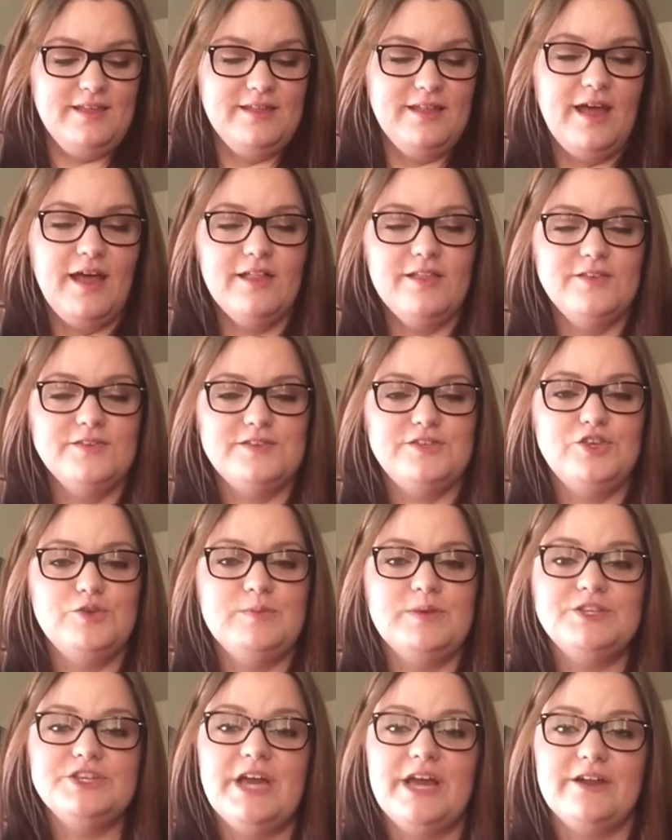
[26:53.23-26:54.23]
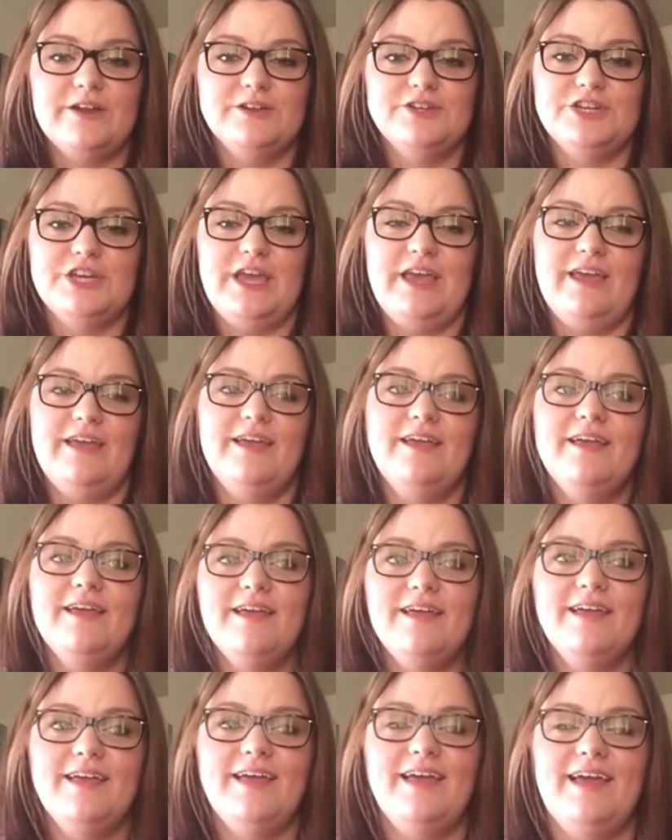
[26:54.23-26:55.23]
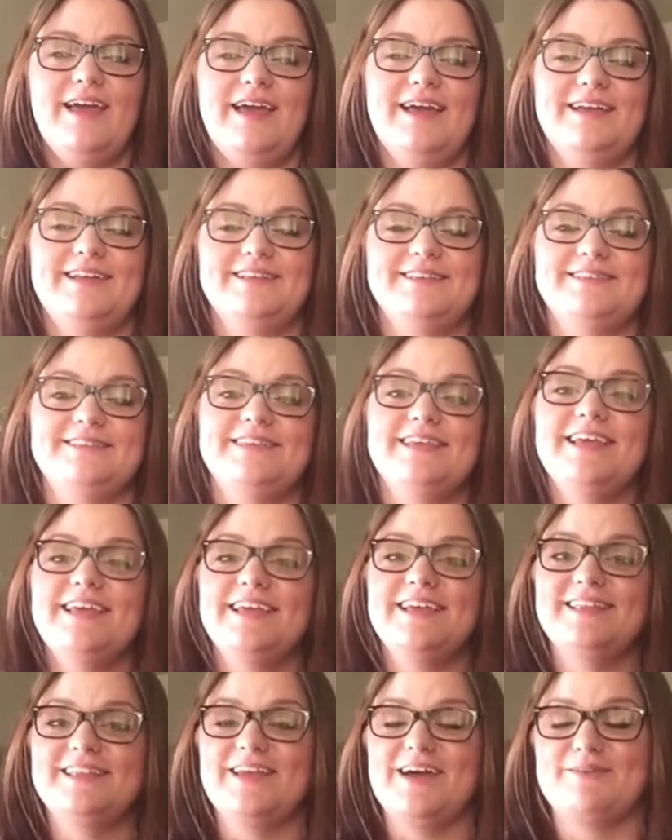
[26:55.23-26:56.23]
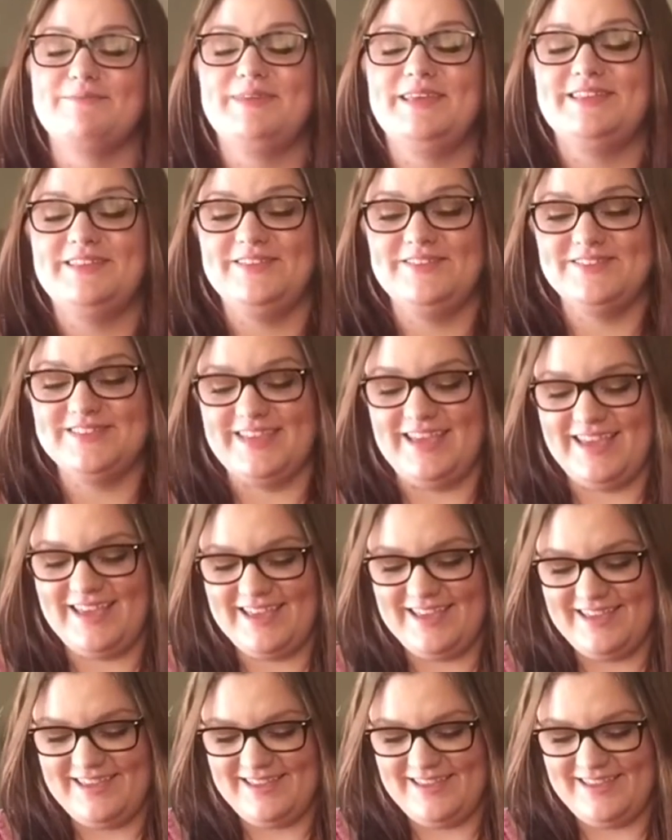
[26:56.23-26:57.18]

not lose too much energy and not be too sick.